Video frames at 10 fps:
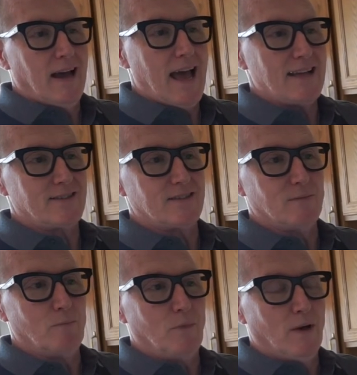had
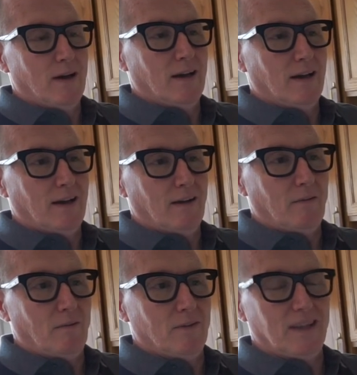some uh,
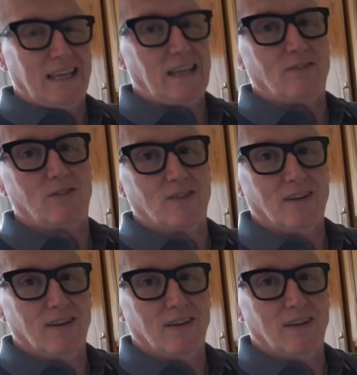leaves